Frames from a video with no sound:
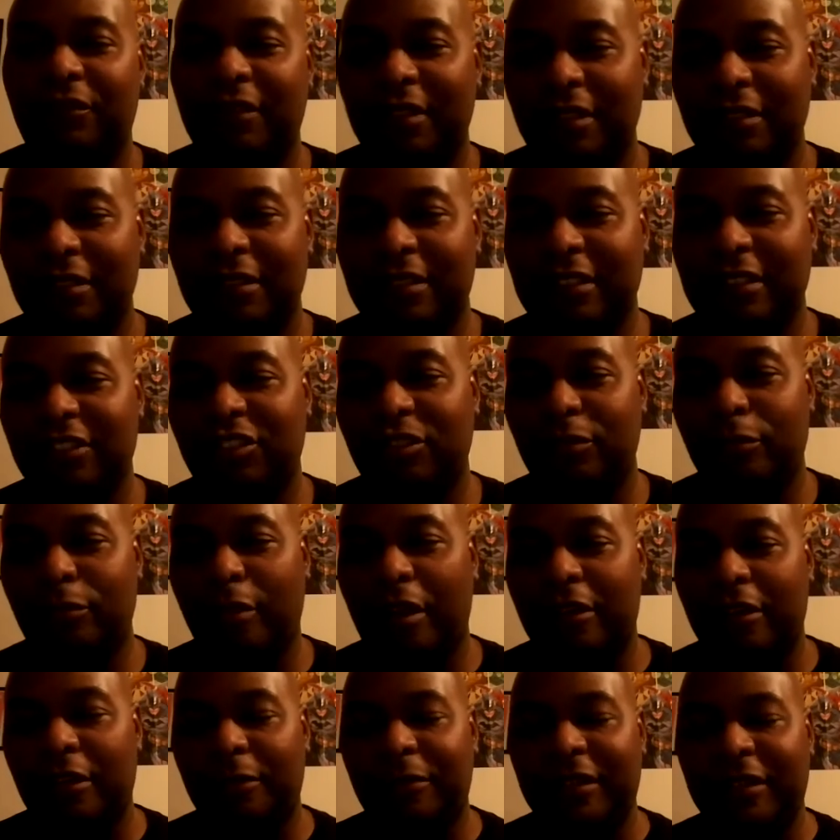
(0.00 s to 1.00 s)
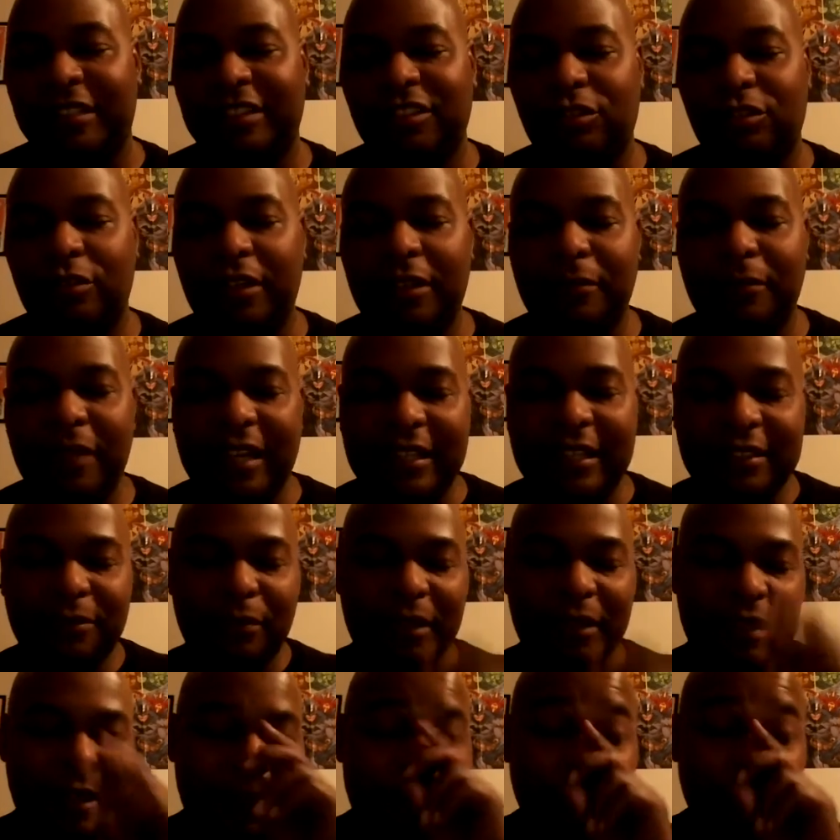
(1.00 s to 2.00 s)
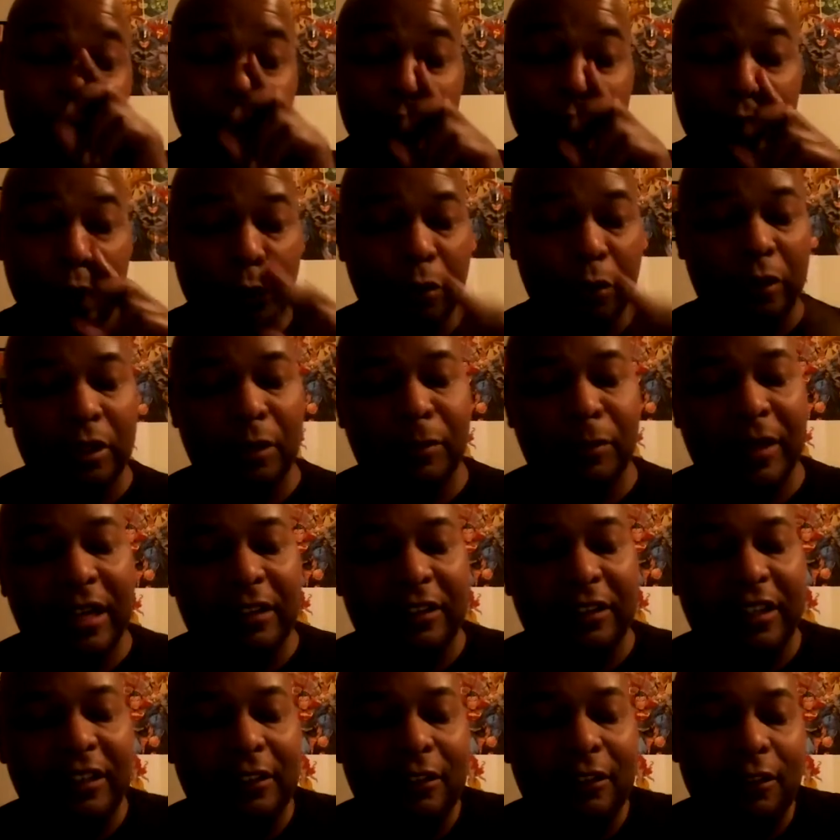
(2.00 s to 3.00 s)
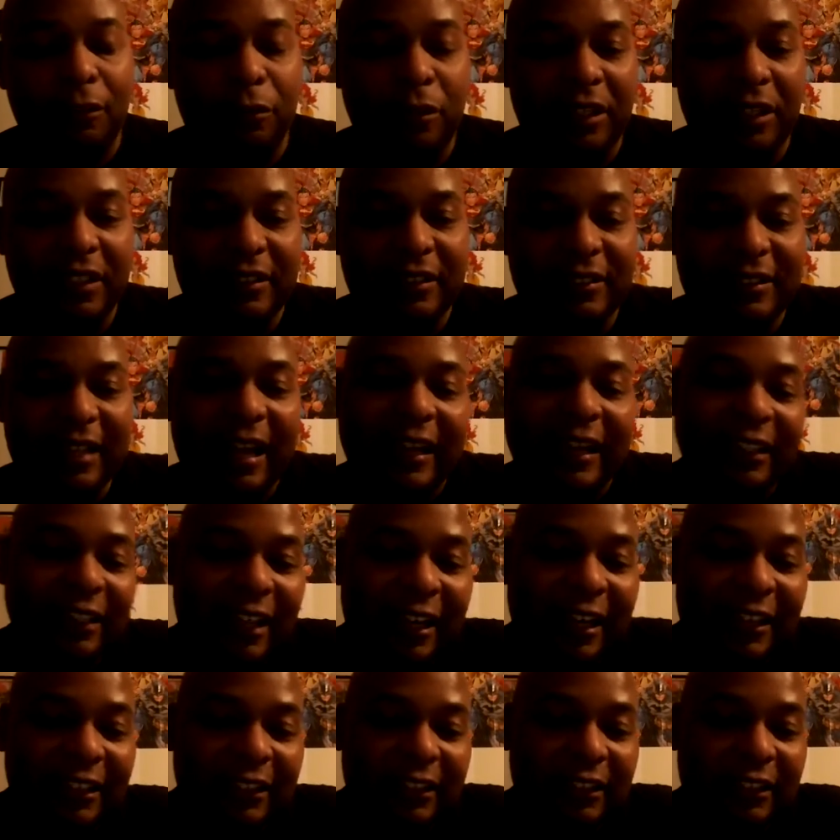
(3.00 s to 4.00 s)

since you brought up Extreme X-Men, I was torn about including Psylocke